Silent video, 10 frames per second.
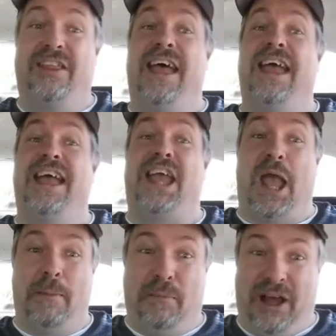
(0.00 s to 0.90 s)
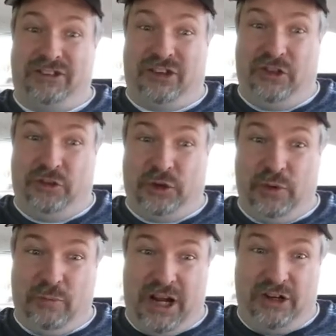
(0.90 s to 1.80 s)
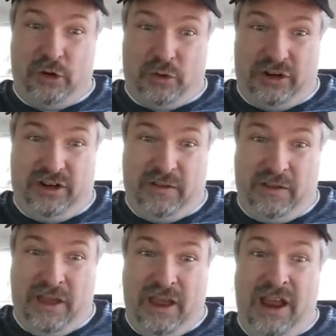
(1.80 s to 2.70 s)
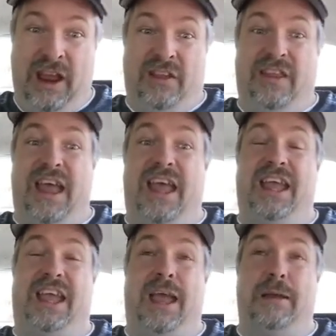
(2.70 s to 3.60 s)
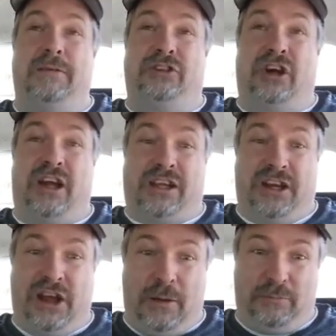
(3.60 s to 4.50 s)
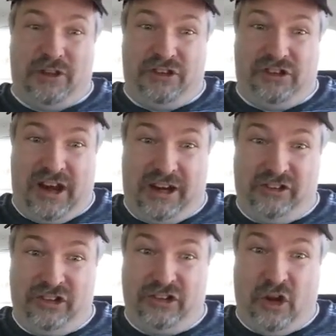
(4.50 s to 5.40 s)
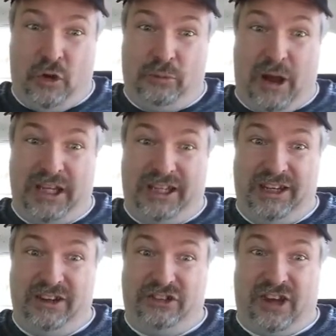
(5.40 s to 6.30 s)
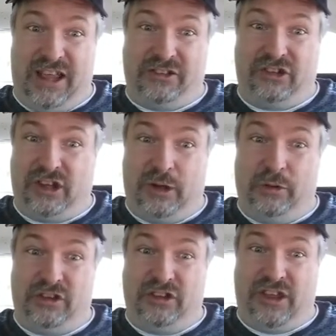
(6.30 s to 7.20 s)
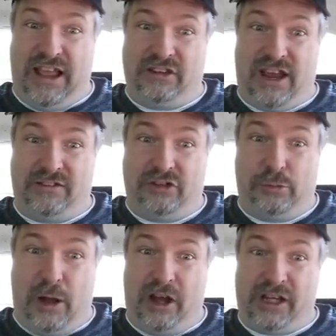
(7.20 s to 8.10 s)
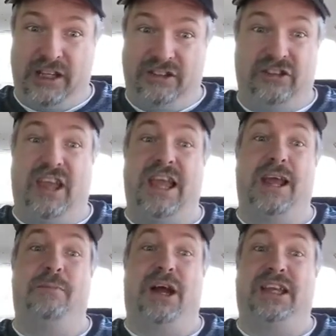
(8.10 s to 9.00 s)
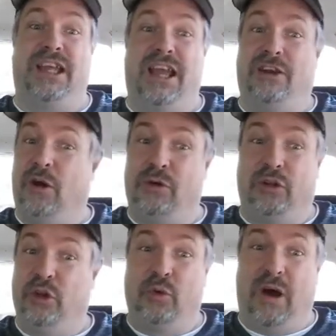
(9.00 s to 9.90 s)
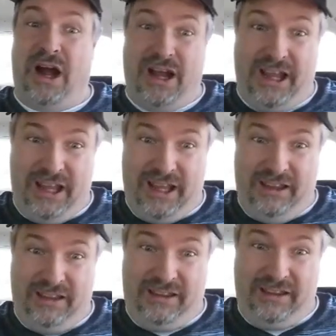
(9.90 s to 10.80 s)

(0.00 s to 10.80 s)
They came busting through my door. They came trucking up the stairs and told Mikey to stand still with his hands out of his pockets, and Mikey had no clue why.